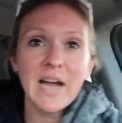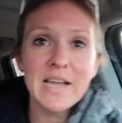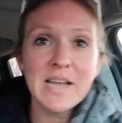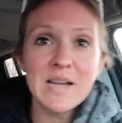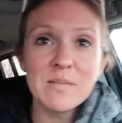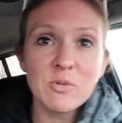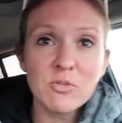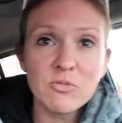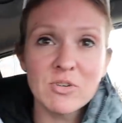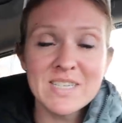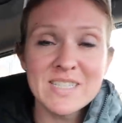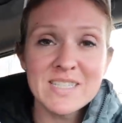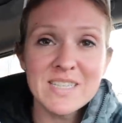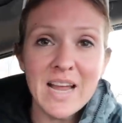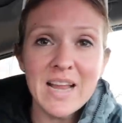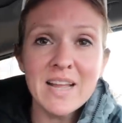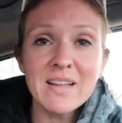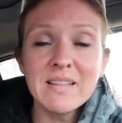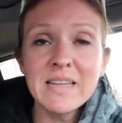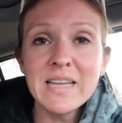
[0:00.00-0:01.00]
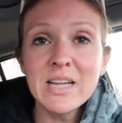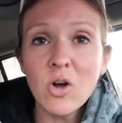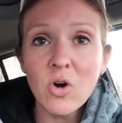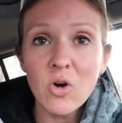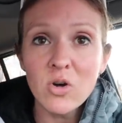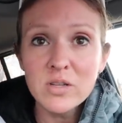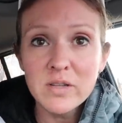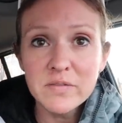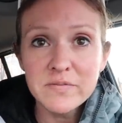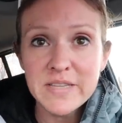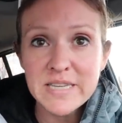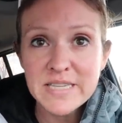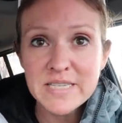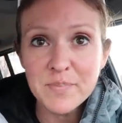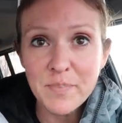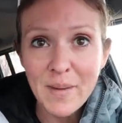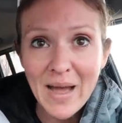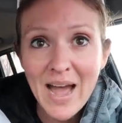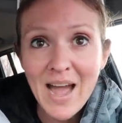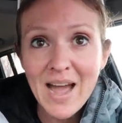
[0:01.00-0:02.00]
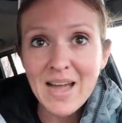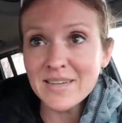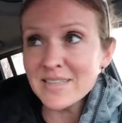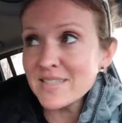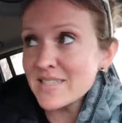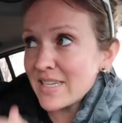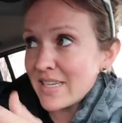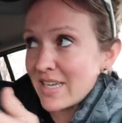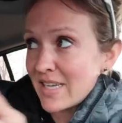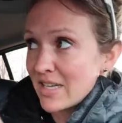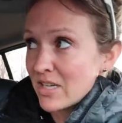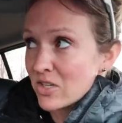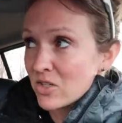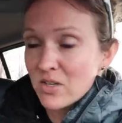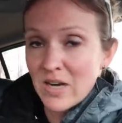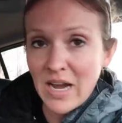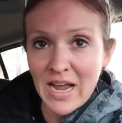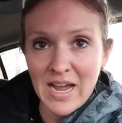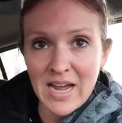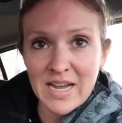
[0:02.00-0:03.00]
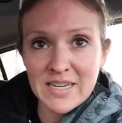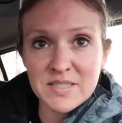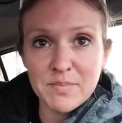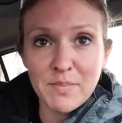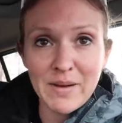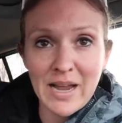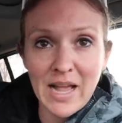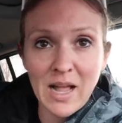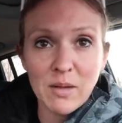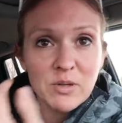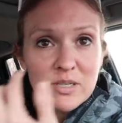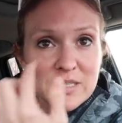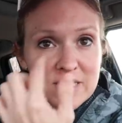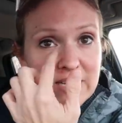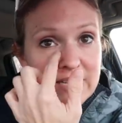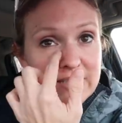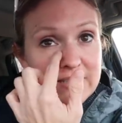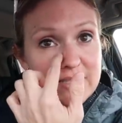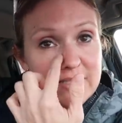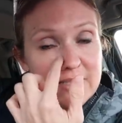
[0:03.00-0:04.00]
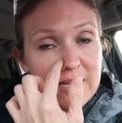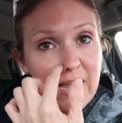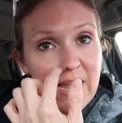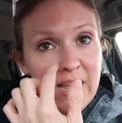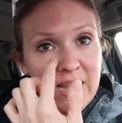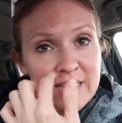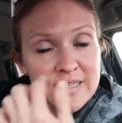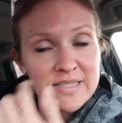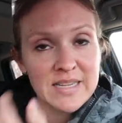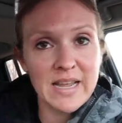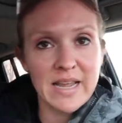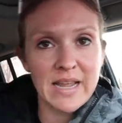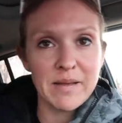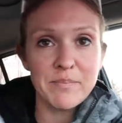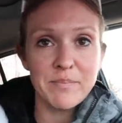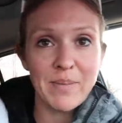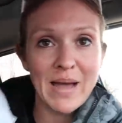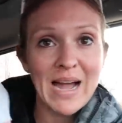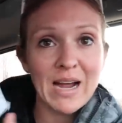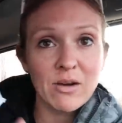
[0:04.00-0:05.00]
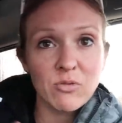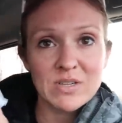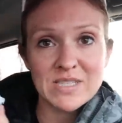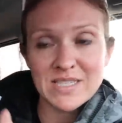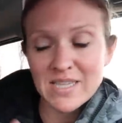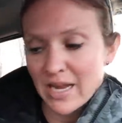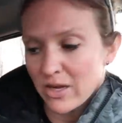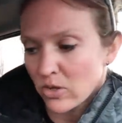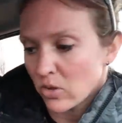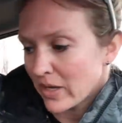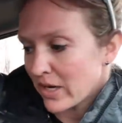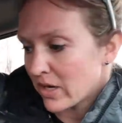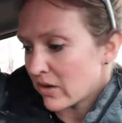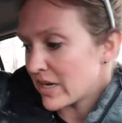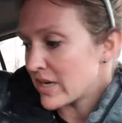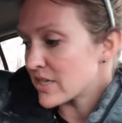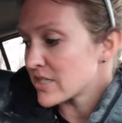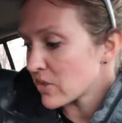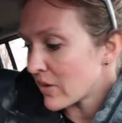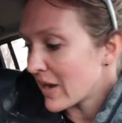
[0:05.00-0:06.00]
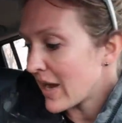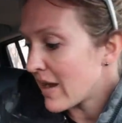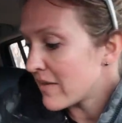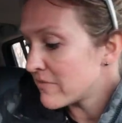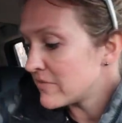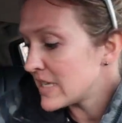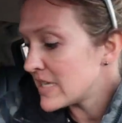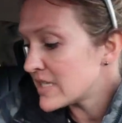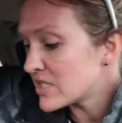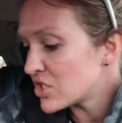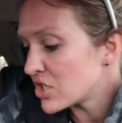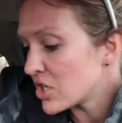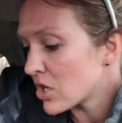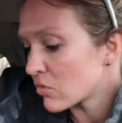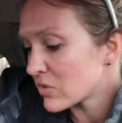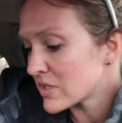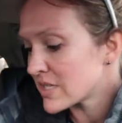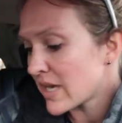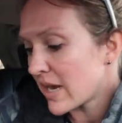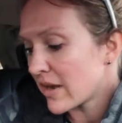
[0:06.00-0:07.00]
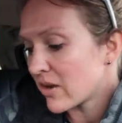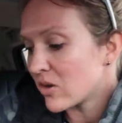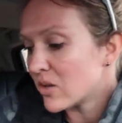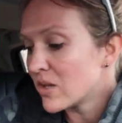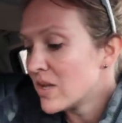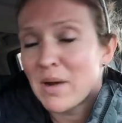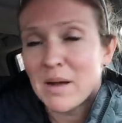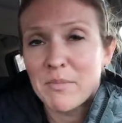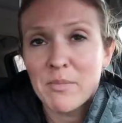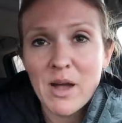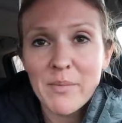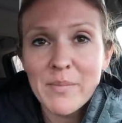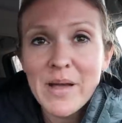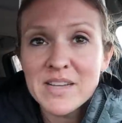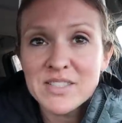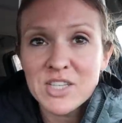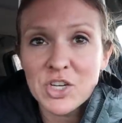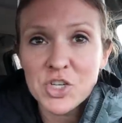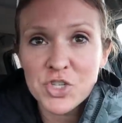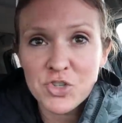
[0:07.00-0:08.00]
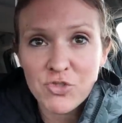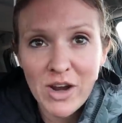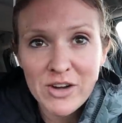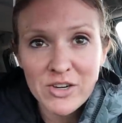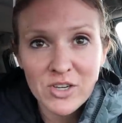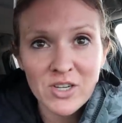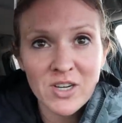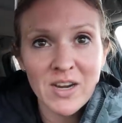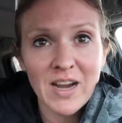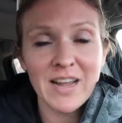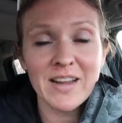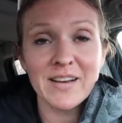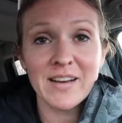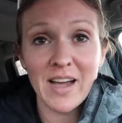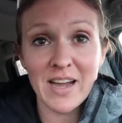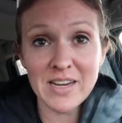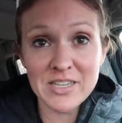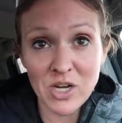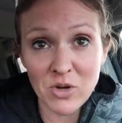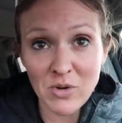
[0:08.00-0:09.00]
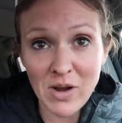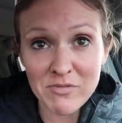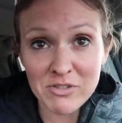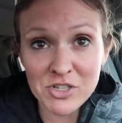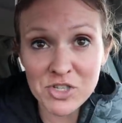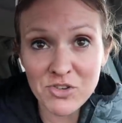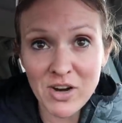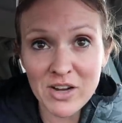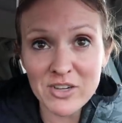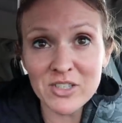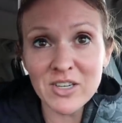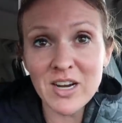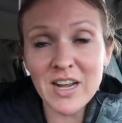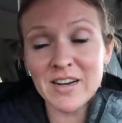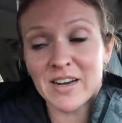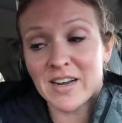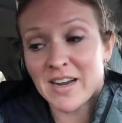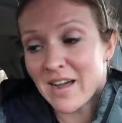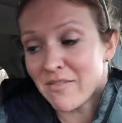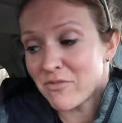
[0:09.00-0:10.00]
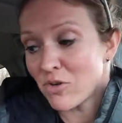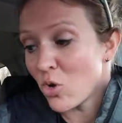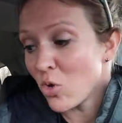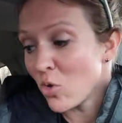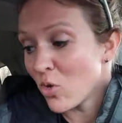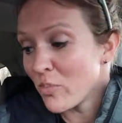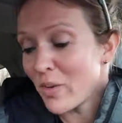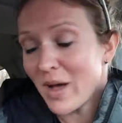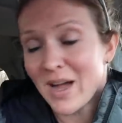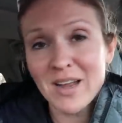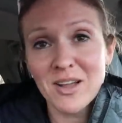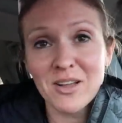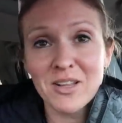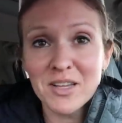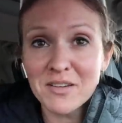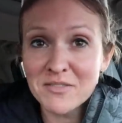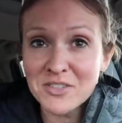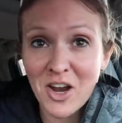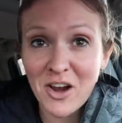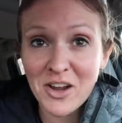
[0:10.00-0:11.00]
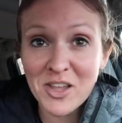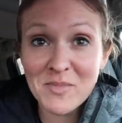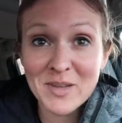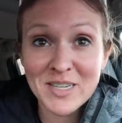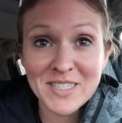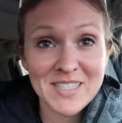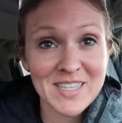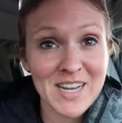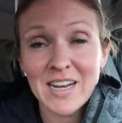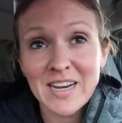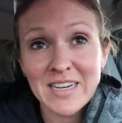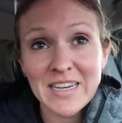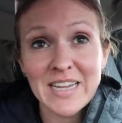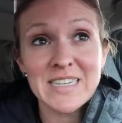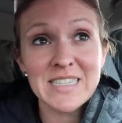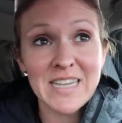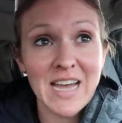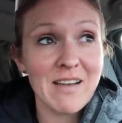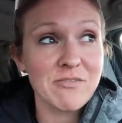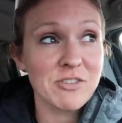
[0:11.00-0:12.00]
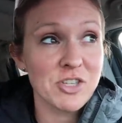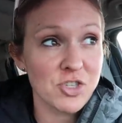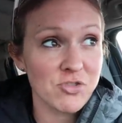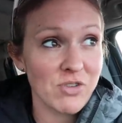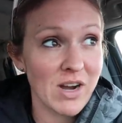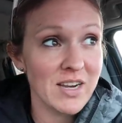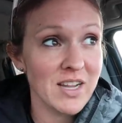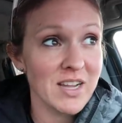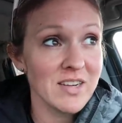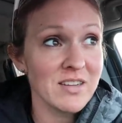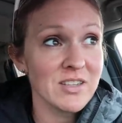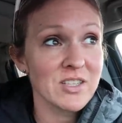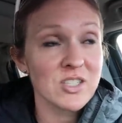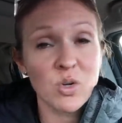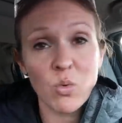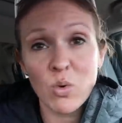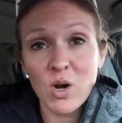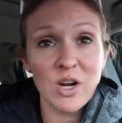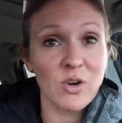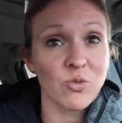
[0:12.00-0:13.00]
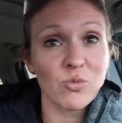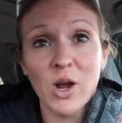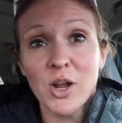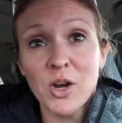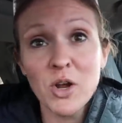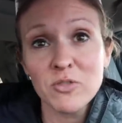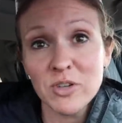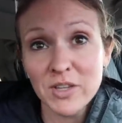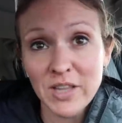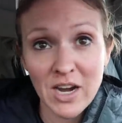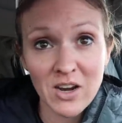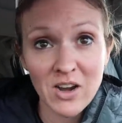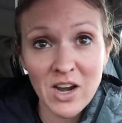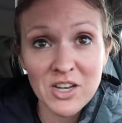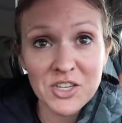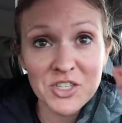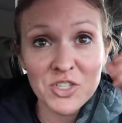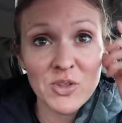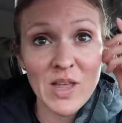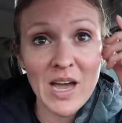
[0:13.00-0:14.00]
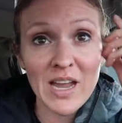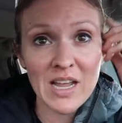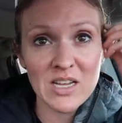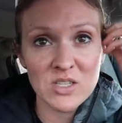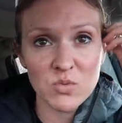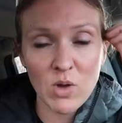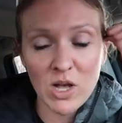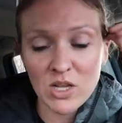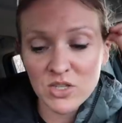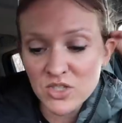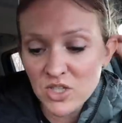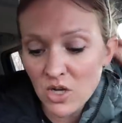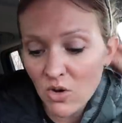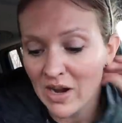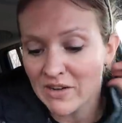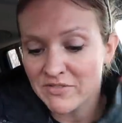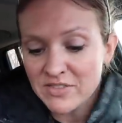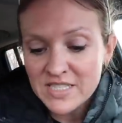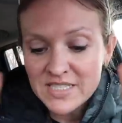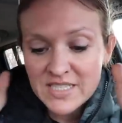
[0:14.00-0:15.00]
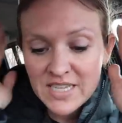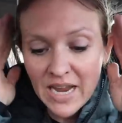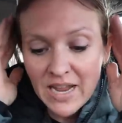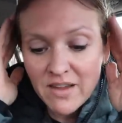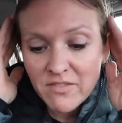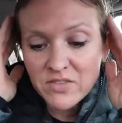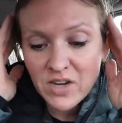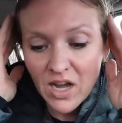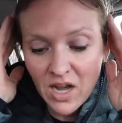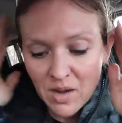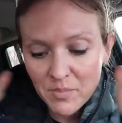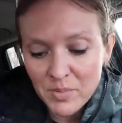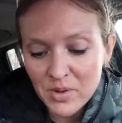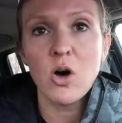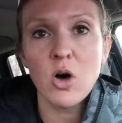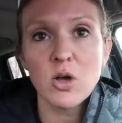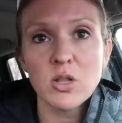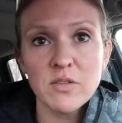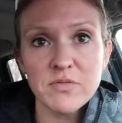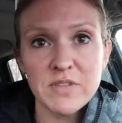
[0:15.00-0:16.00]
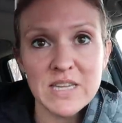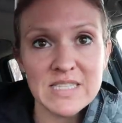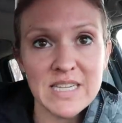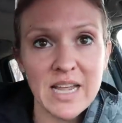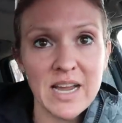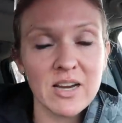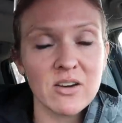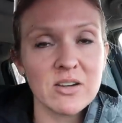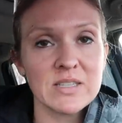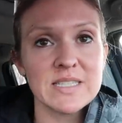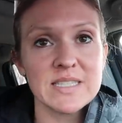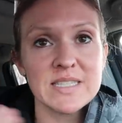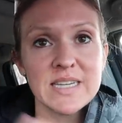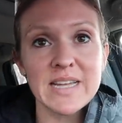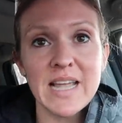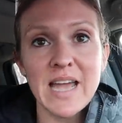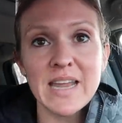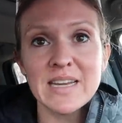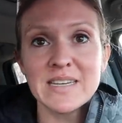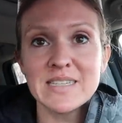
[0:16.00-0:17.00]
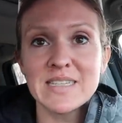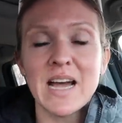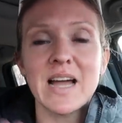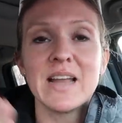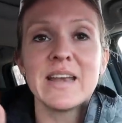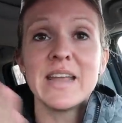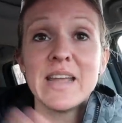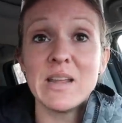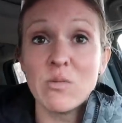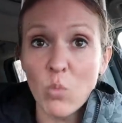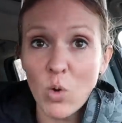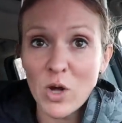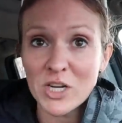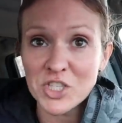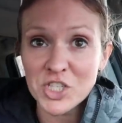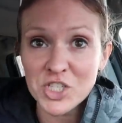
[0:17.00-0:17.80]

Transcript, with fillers: I am recycling all of these bags here at my Albertsons. Has a bag recycle area, so I have these to go recycle. My mom has a shredder and I don't have a shredder, and I have a whole pile of documents that I need to have shredded, so we're gonna run over there and do that as well. So I've saved up all of these errands to get it done in one